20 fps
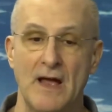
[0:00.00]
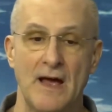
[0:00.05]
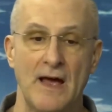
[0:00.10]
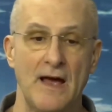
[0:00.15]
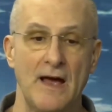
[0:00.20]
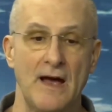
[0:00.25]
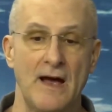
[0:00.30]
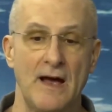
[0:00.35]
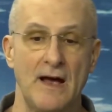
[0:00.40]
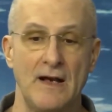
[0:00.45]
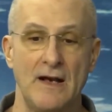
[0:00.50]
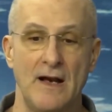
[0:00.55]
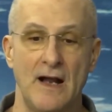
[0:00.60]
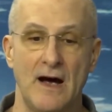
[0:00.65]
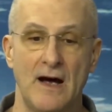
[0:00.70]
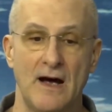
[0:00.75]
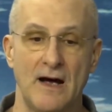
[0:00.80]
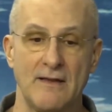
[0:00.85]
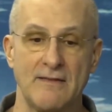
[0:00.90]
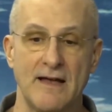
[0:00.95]
And
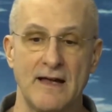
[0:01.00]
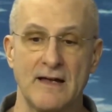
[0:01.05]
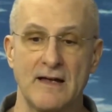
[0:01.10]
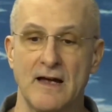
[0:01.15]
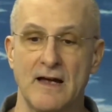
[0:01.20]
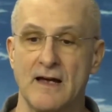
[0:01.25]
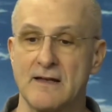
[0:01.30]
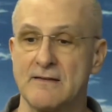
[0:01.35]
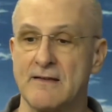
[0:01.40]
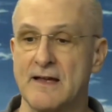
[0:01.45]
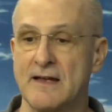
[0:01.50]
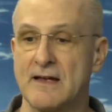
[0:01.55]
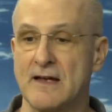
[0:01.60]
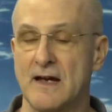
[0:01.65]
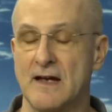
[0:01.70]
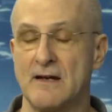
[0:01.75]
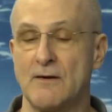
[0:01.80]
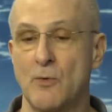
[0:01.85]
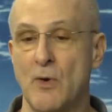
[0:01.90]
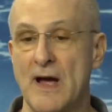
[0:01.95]
uh, they cut they
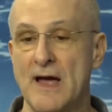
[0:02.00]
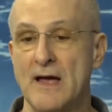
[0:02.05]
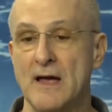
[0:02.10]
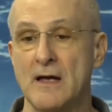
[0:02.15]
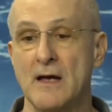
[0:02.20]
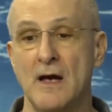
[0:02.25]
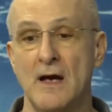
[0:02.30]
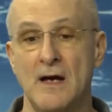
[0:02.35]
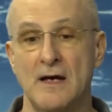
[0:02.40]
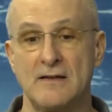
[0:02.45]
cut away